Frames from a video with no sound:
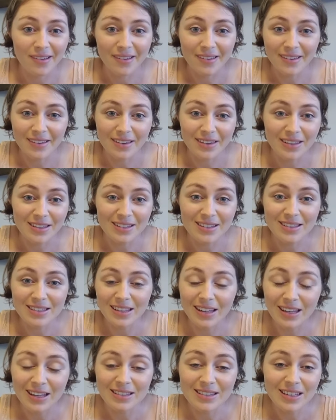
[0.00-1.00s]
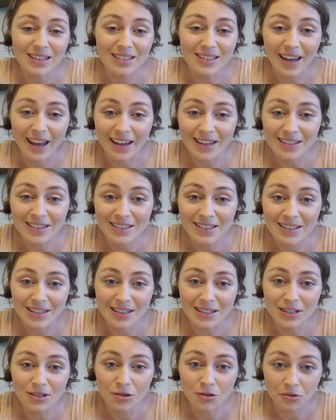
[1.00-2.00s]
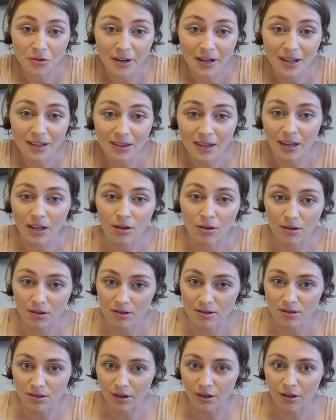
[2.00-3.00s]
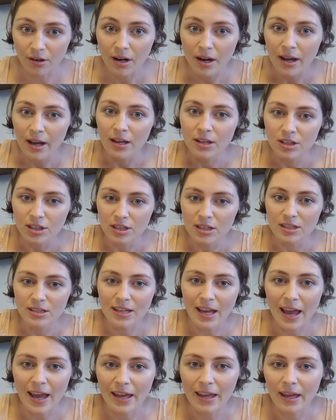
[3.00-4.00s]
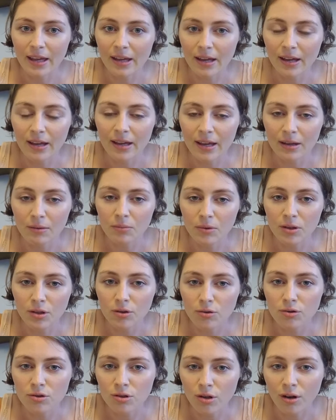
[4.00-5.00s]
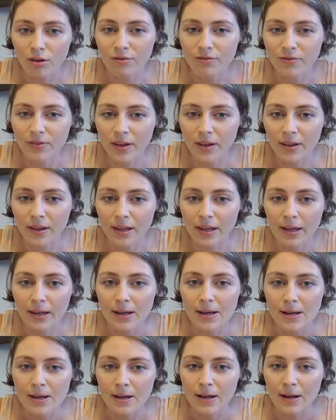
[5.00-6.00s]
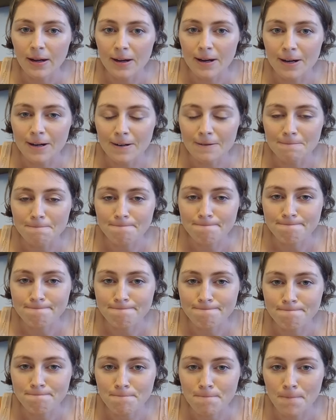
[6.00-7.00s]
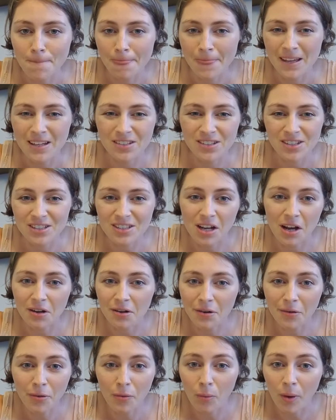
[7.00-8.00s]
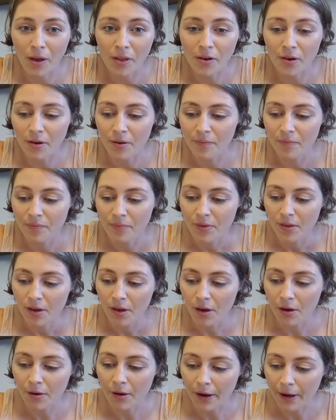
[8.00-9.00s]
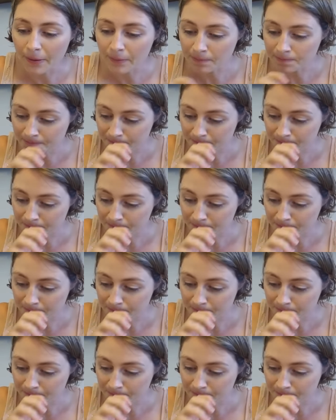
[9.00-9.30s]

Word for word: this it's a tasty drink that you can start taking again when you start feeling um, just under the weather. Okay.